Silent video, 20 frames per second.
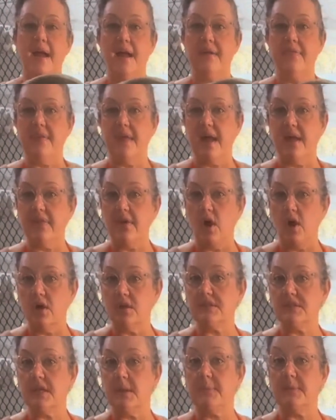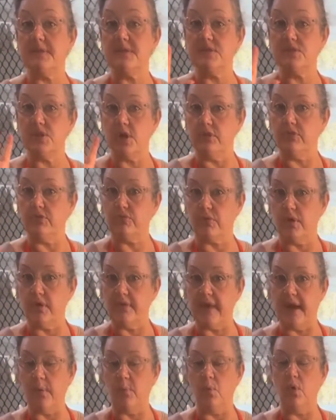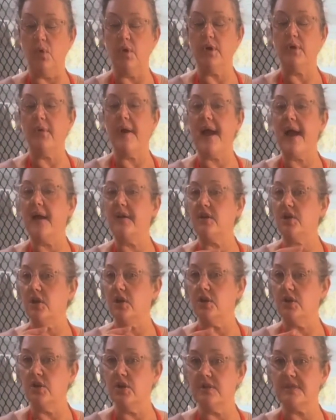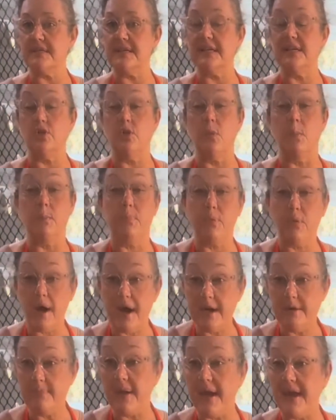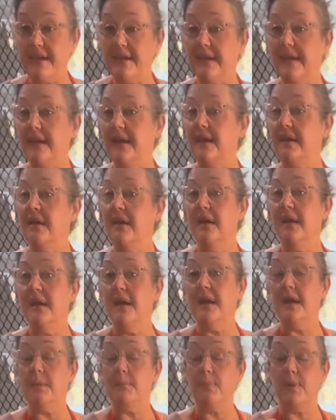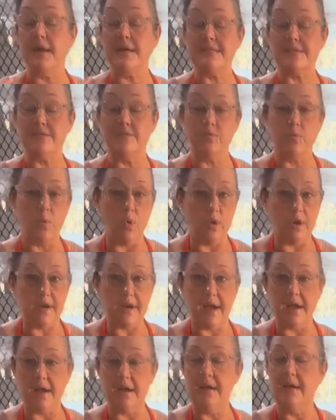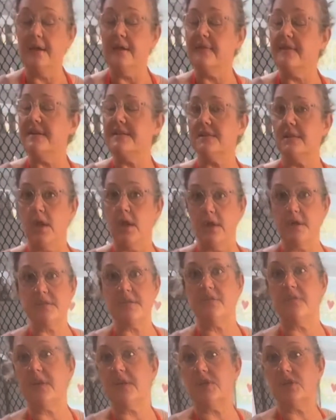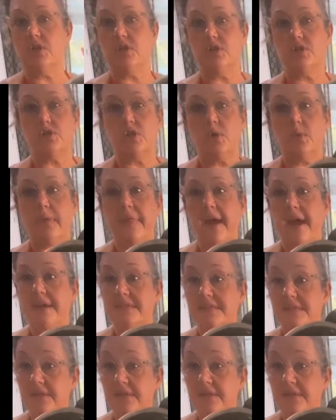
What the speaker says: And the other hot tip is don't throw that water out. You can use it in your bread baking in place of water. There's loads of things you can do with that.